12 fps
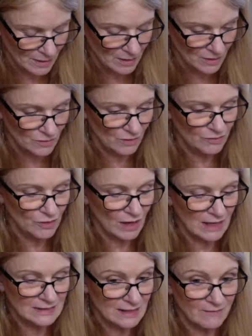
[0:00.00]
So if you
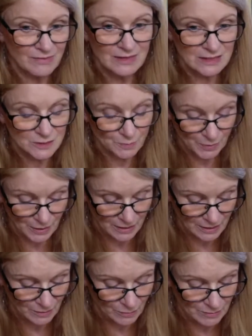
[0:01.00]
guys have this book,
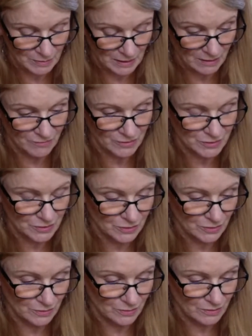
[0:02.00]
it would be helpful
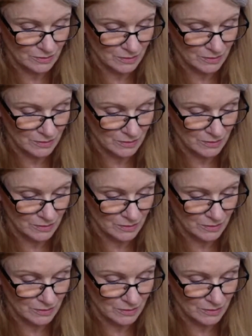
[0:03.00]
too.